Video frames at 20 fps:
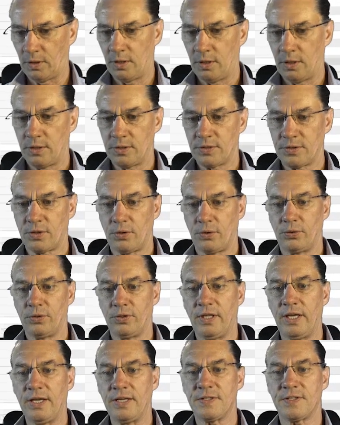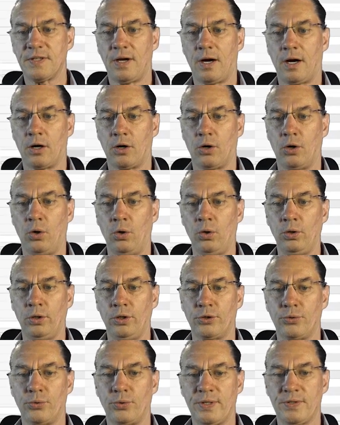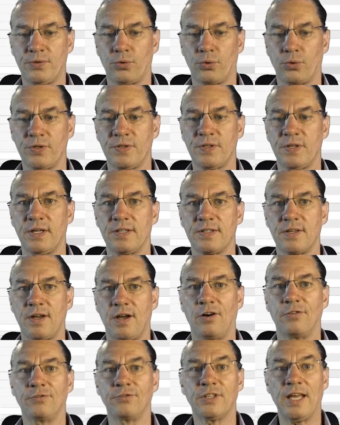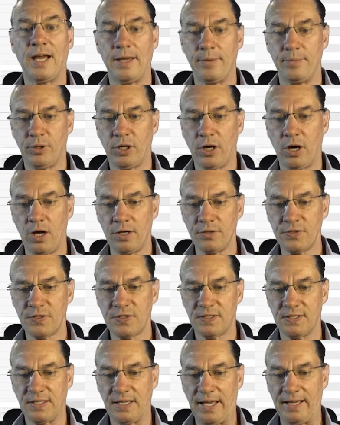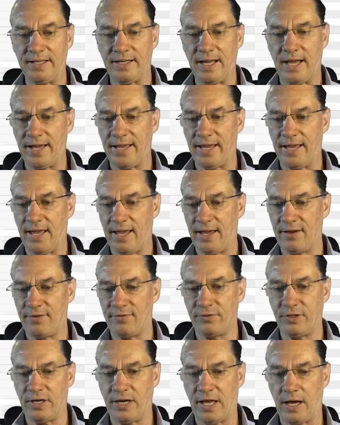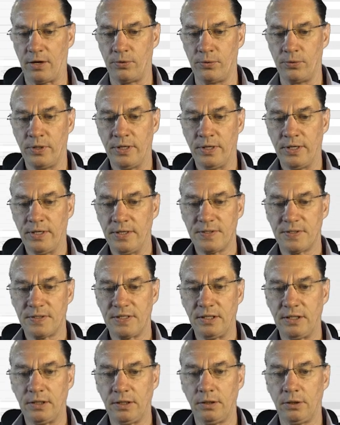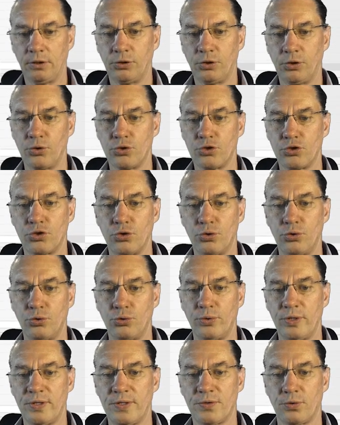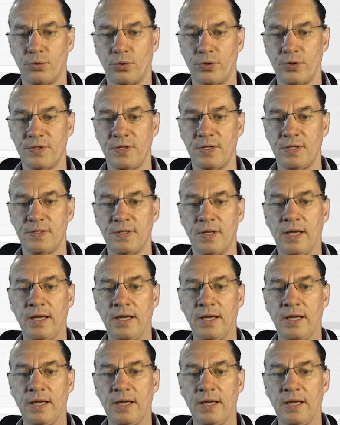So these are all the resources of type cost and I have now still those two resources,